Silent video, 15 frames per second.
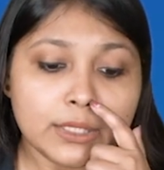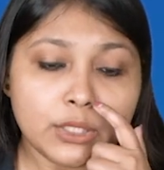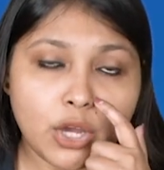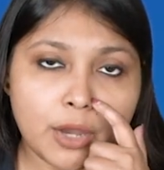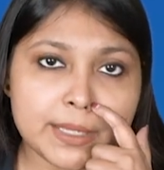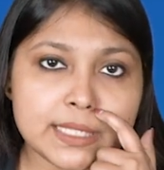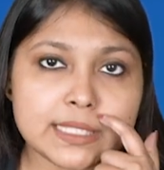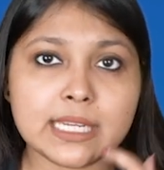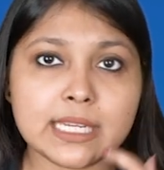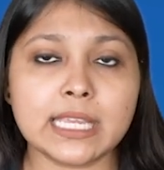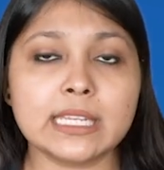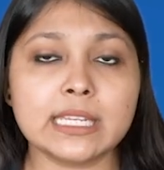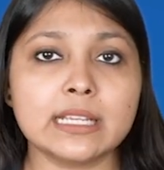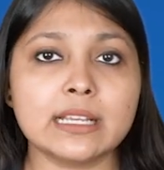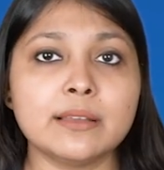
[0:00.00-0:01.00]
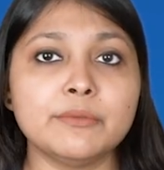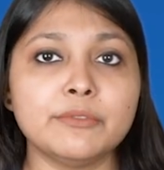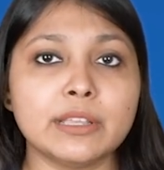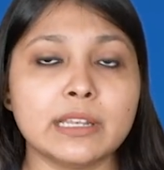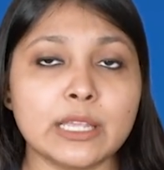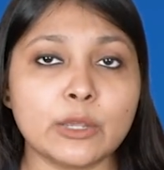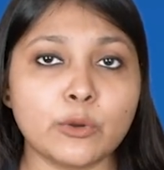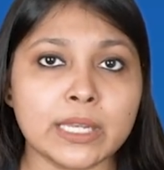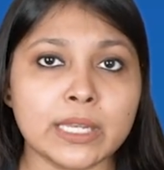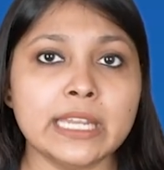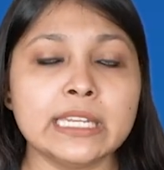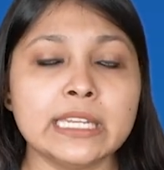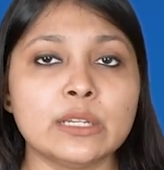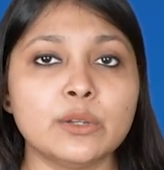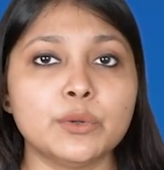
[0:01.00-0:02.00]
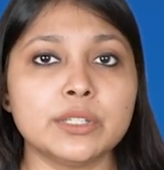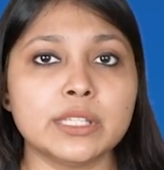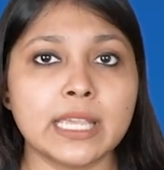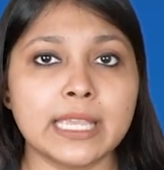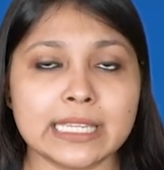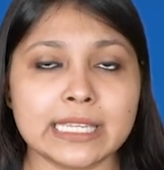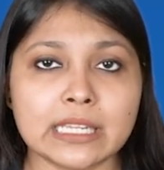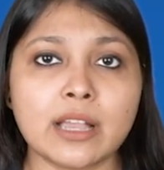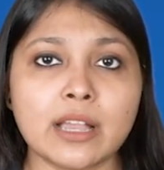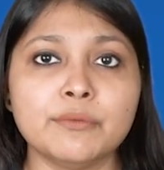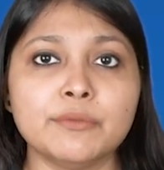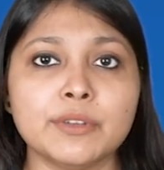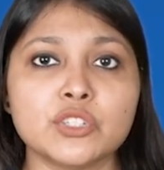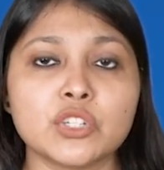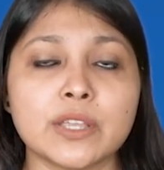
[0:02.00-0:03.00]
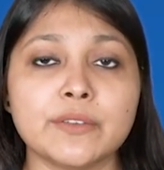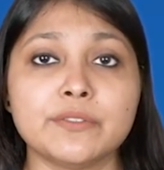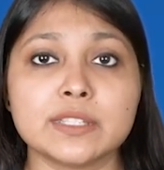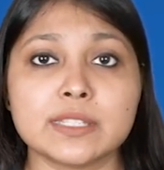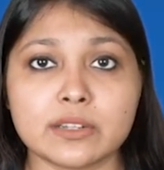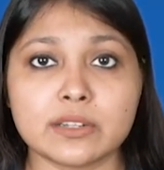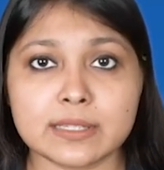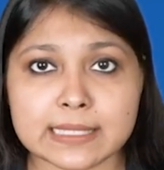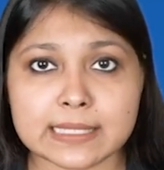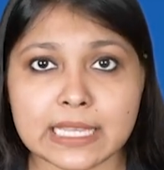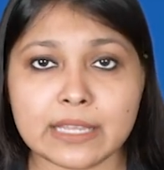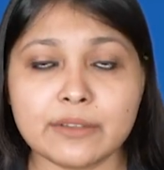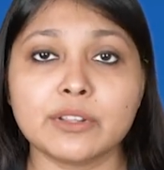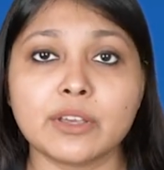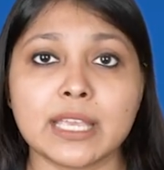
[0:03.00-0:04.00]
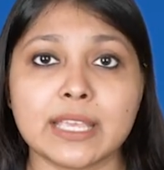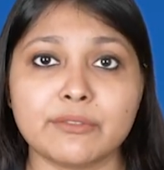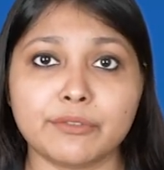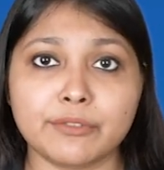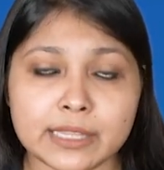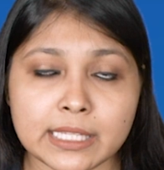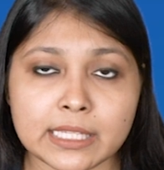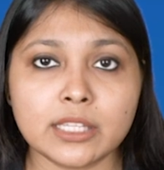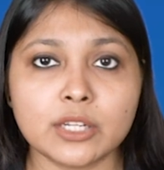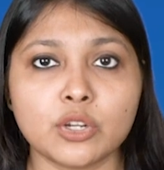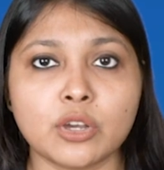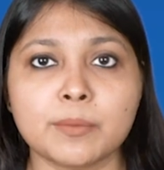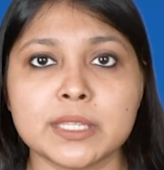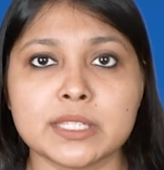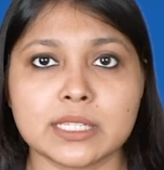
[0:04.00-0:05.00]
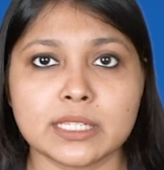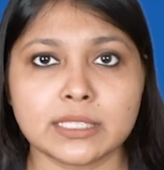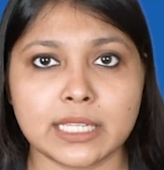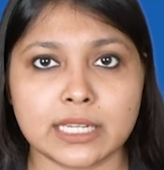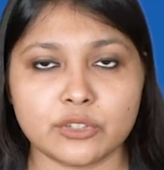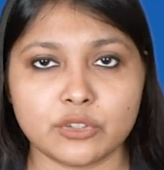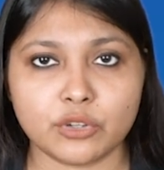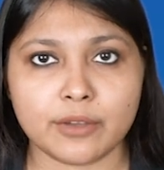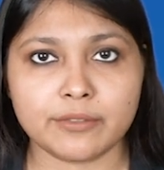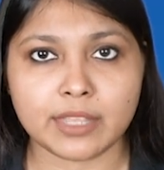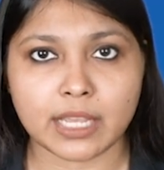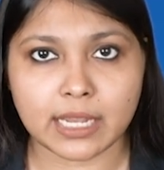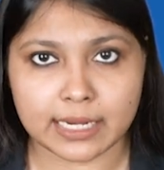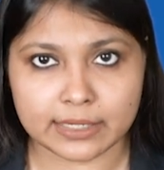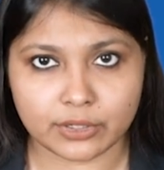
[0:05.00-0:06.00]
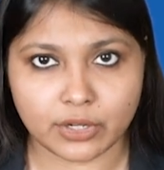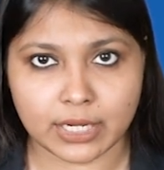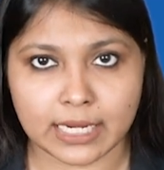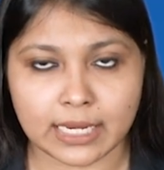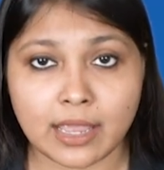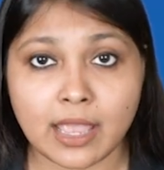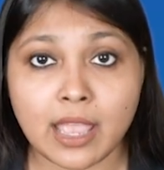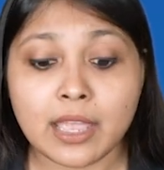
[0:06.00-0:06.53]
Domestic income will only include the income which is received within the domestic territory of the country.